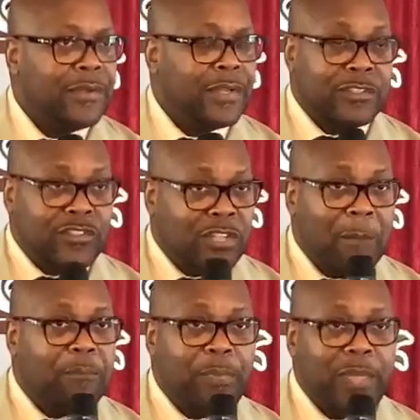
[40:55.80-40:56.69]
Because
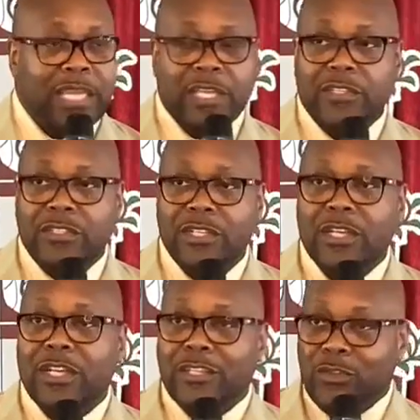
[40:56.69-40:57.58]
some things
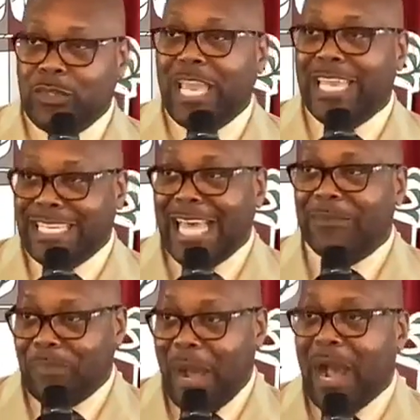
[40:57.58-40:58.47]
you
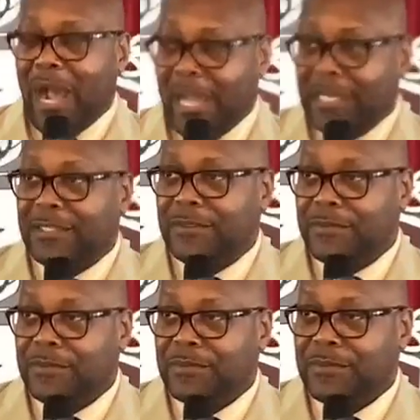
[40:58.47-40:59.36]
cannot buy.
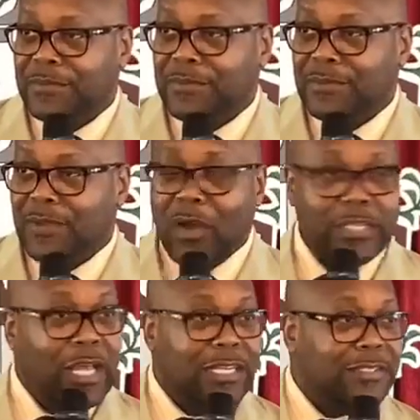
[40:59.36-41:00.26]
Oh,
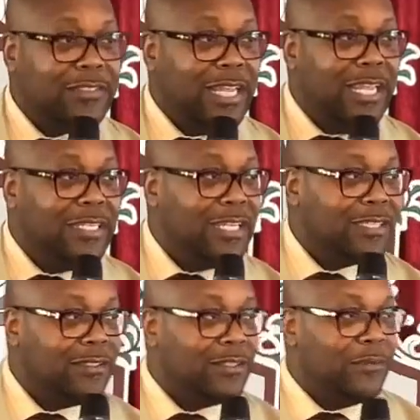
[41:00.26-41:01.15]
y'all ain't saying
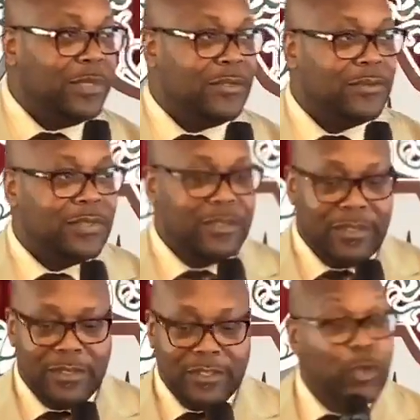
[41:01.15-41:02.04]
nothing to me.
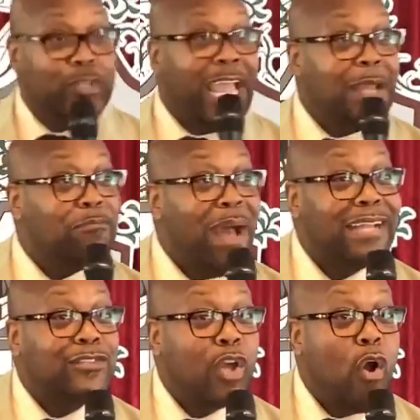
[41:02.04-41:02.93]
You can't
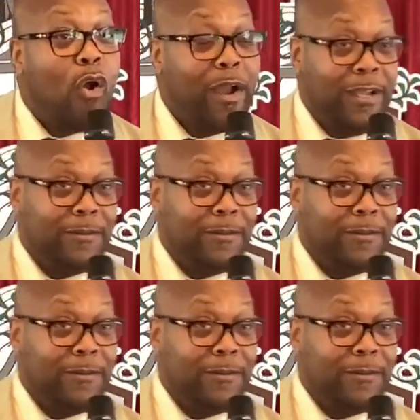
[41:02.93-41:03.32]
buy joy.